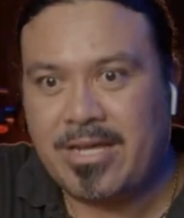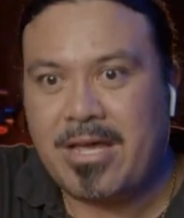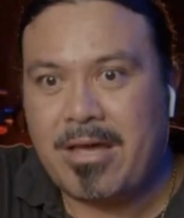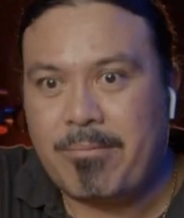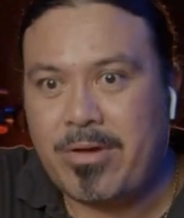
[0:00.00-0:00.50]

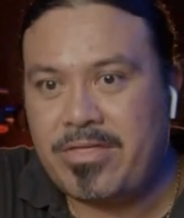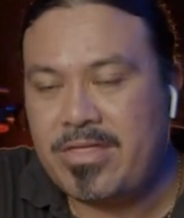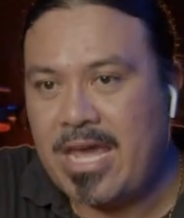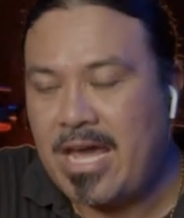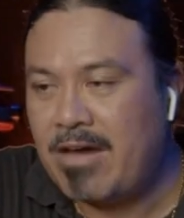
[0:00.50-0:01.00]
but
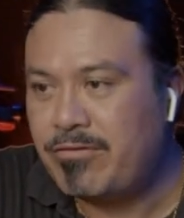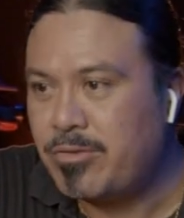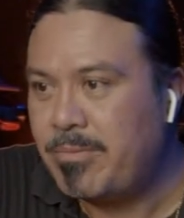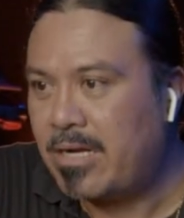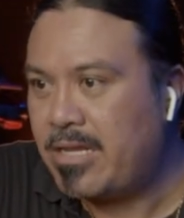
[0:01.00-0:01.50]
they have to
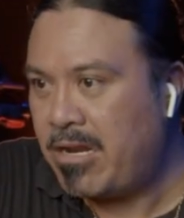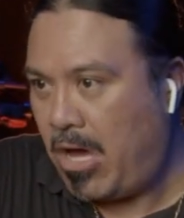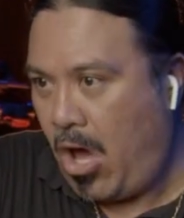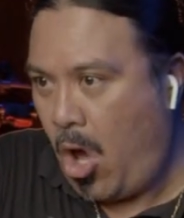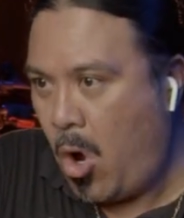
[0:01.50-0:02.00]
build their
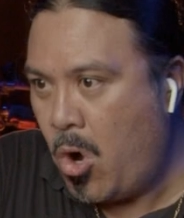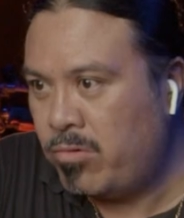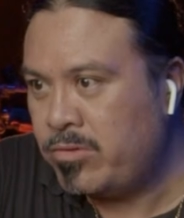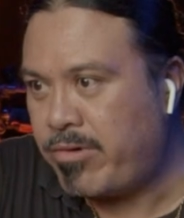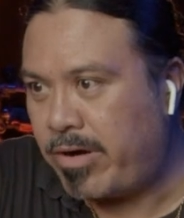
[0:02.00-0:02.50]

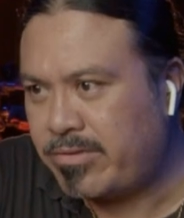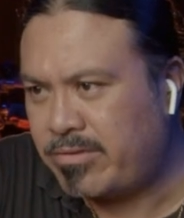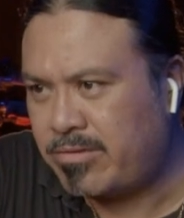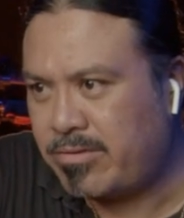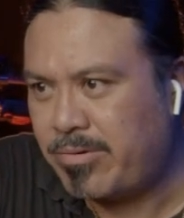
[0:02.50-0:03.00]
own rocks.
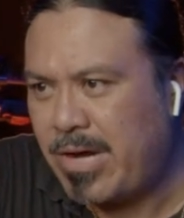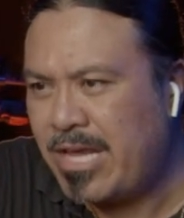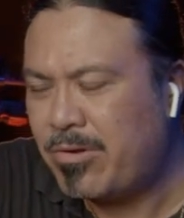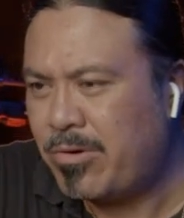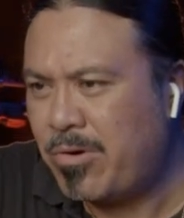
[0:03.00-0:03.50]
So I
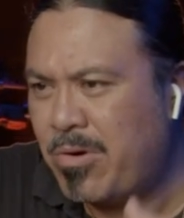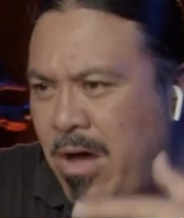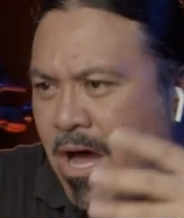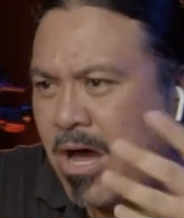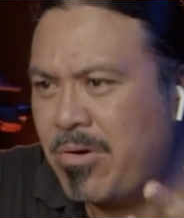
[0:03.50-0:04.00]
don't know
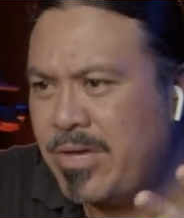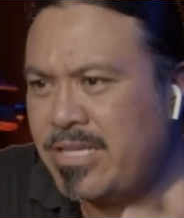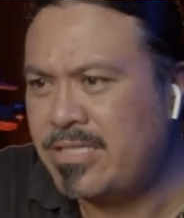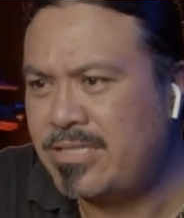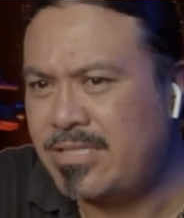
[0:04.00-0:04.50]
how
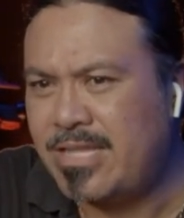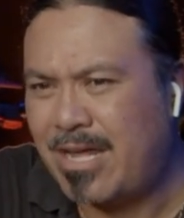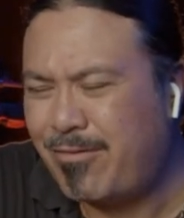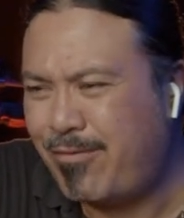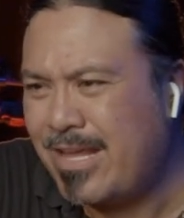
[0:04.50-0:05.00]
is that
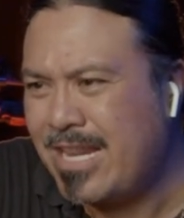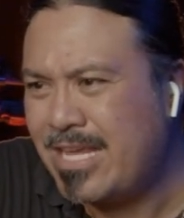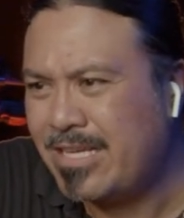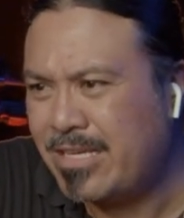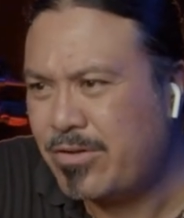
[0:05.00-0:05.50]

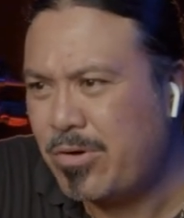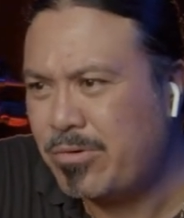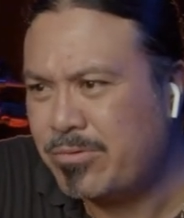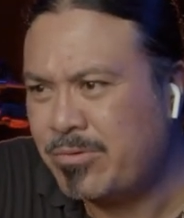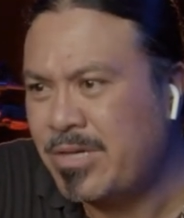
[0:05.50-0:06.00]
feeling
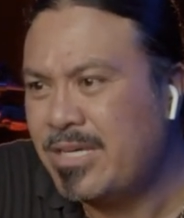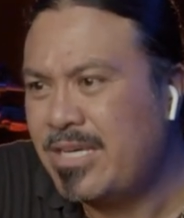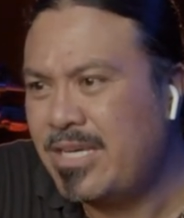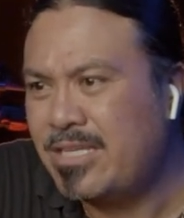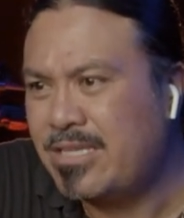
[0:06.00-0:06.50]
go
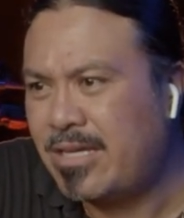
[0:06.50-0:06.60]
in